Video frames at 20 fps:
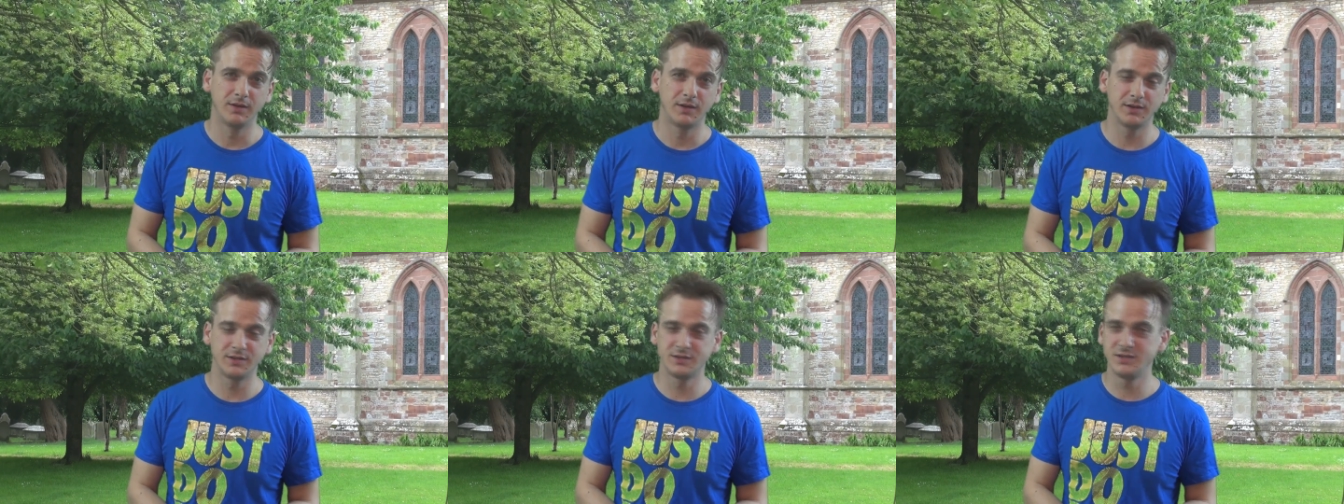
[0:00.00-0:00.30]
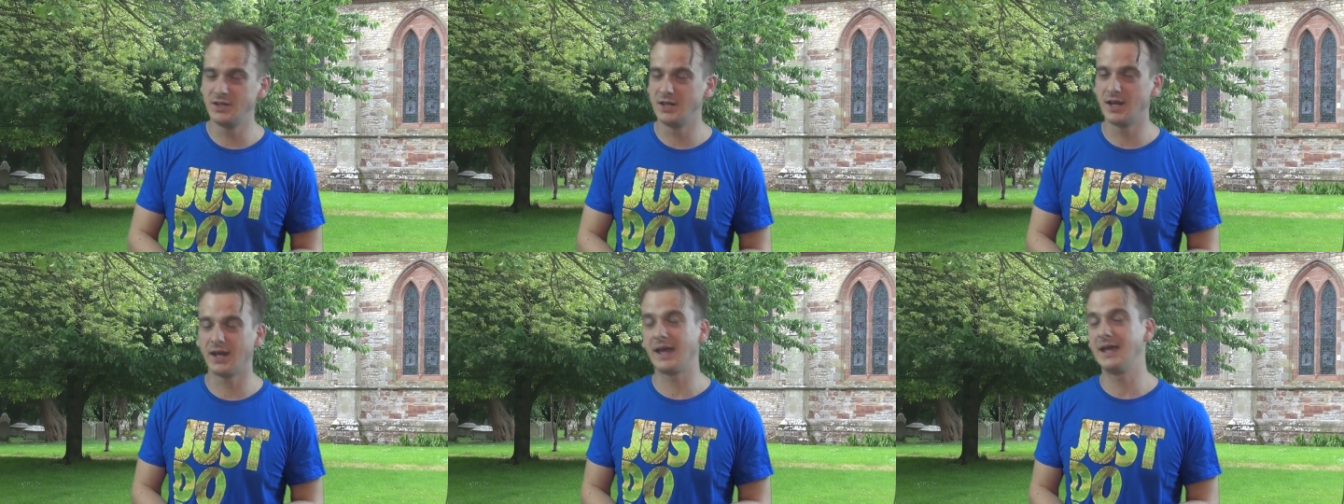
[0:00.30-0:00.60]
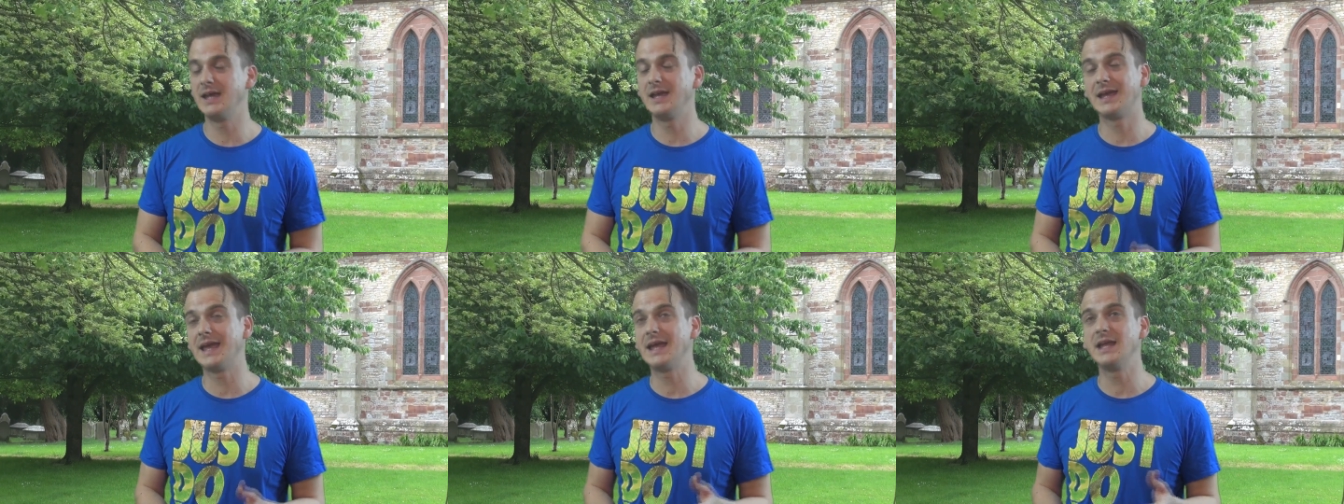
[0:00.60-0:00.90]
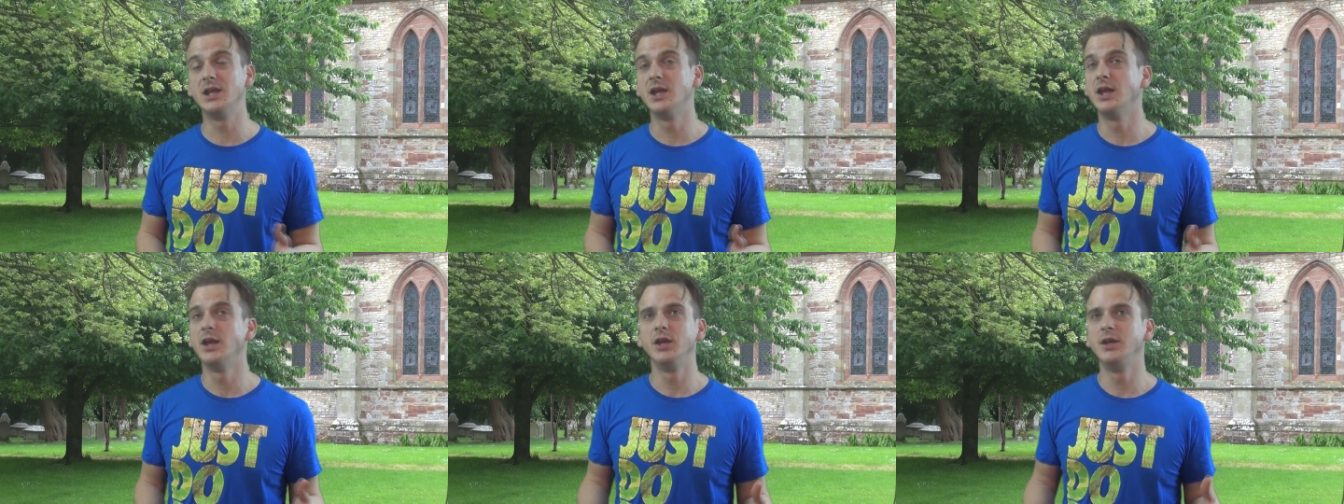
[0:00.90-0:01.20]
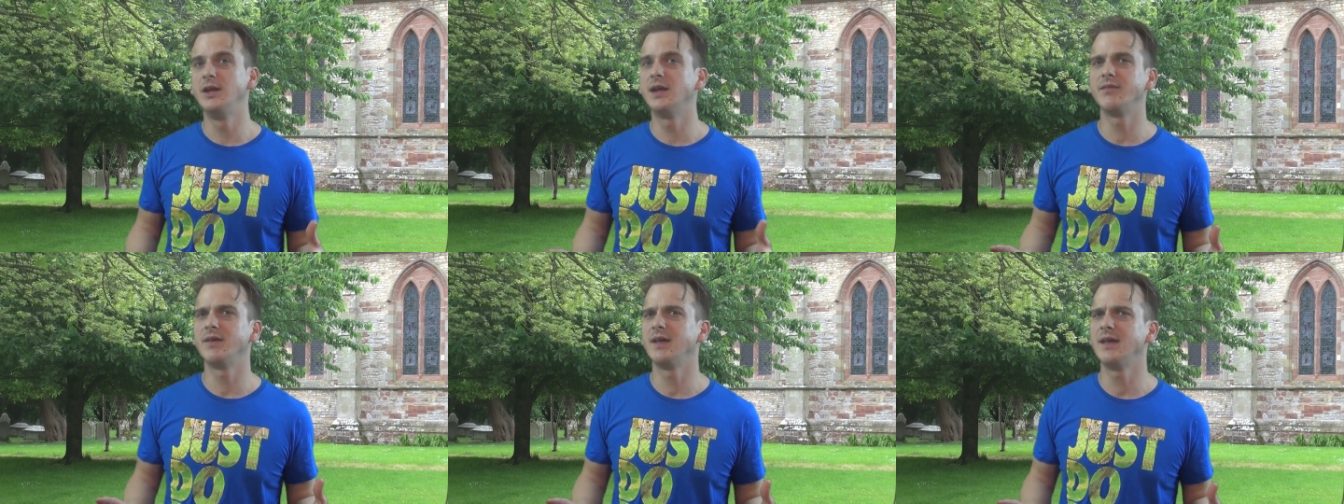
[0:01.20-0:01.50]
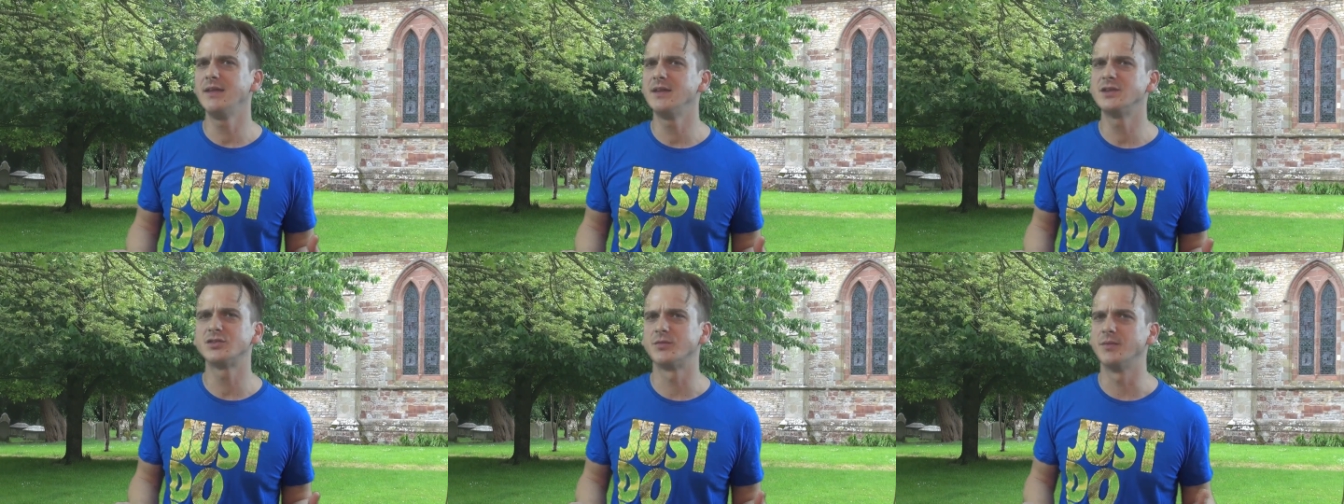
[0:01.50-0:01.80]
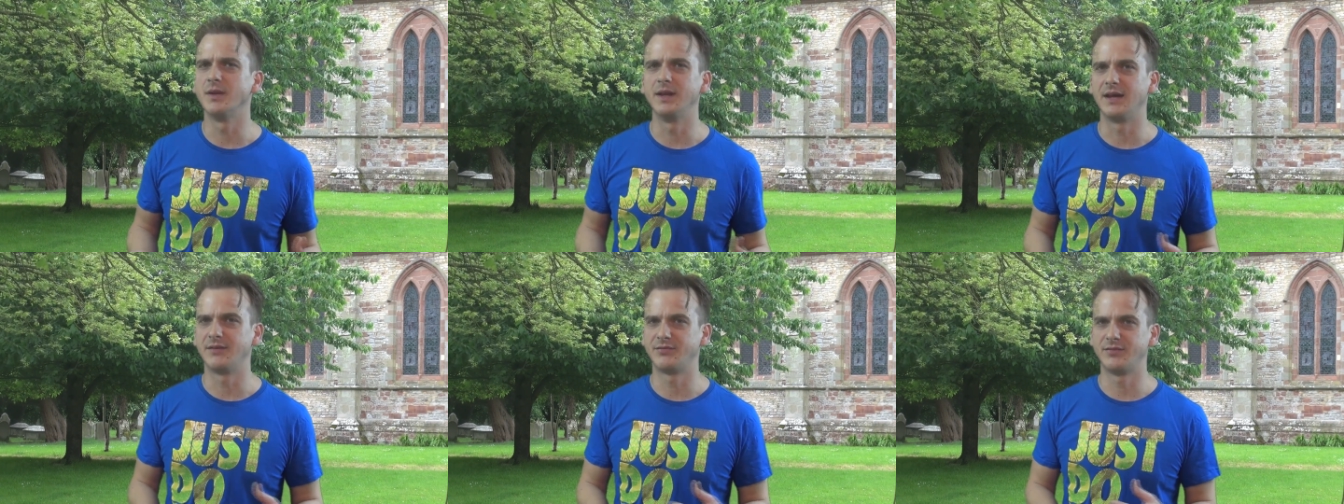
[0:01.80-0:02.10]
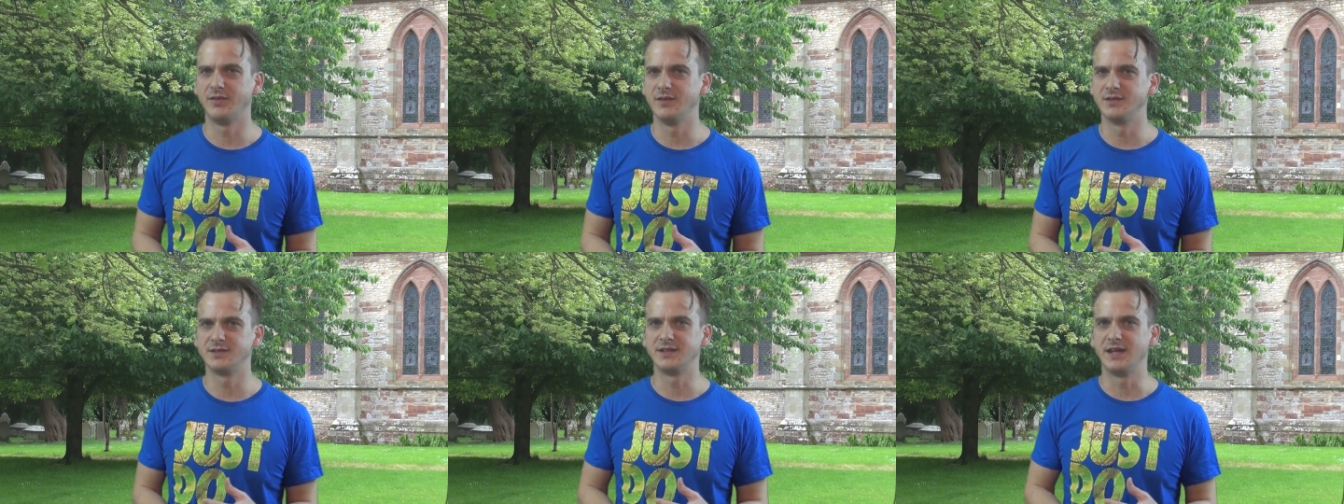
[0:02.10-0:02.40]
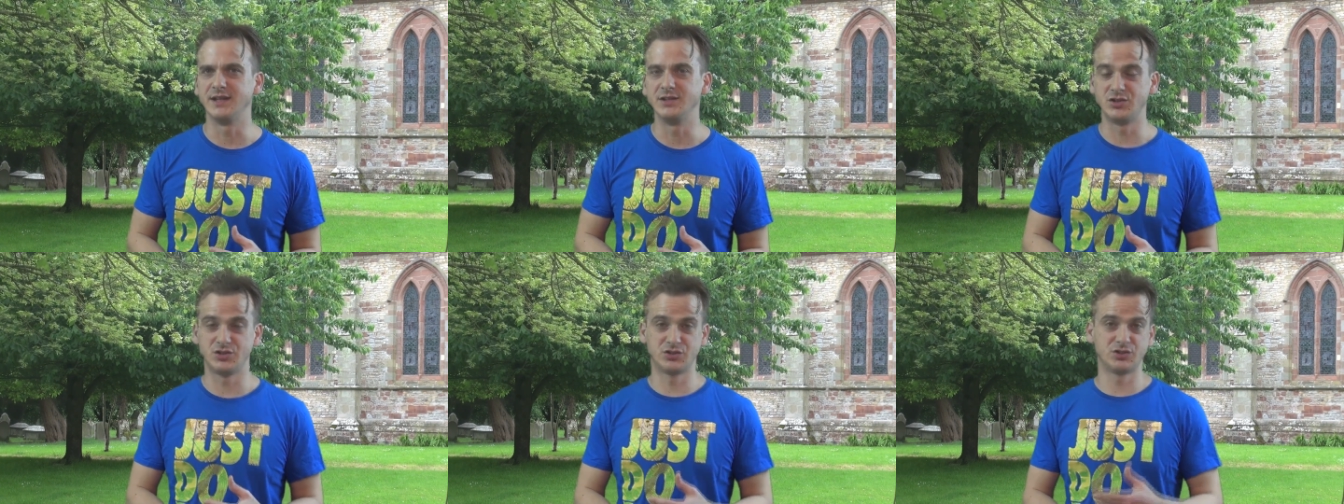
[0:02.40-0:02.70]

because again, you never hear this from the left in the States.